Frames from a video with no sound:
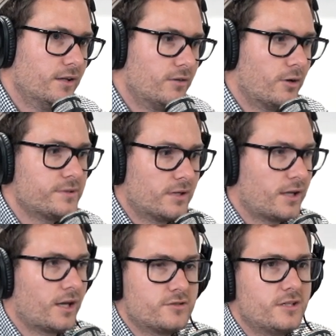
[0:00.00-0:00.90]
the option.
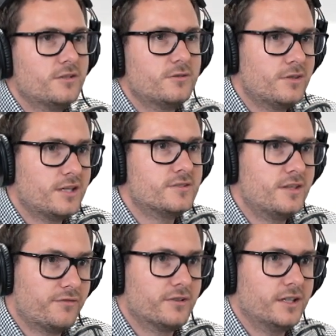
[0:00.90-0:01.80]
Okay, I just need to do things
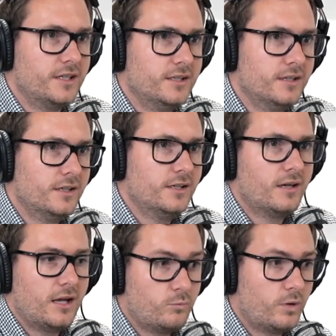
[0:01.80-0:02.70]
differently.
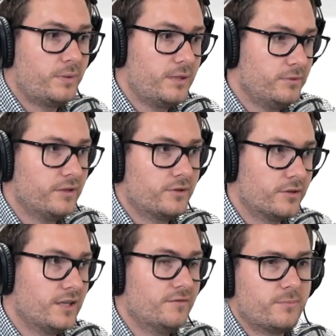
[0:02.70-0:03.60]
And what people have got
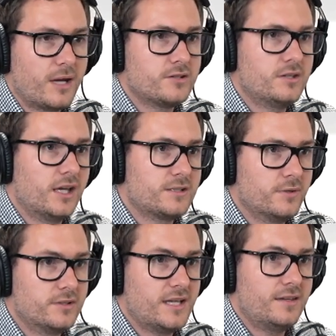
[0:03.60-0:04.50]
the information, the
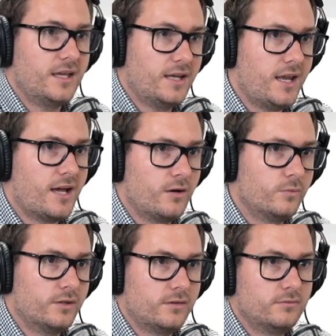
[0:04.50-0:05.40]
experts out there now,
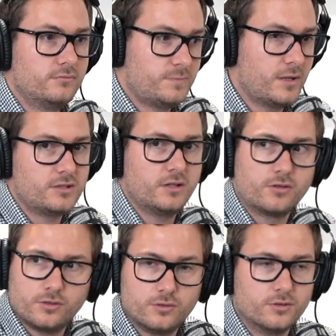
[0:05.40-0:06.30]
with especially on
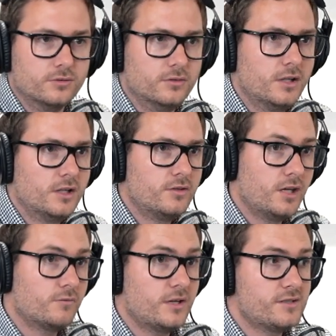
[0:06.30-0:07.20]
Google, you
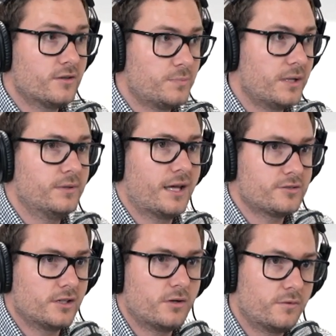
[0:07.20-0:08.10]
can research people
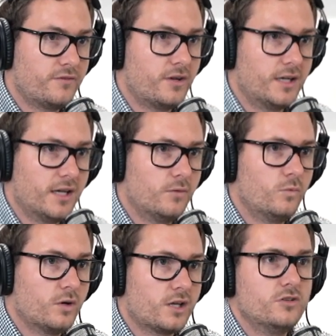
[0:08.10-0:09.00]
actually go and find out
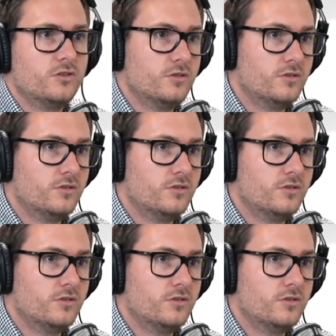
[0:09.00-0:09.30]
what can you do to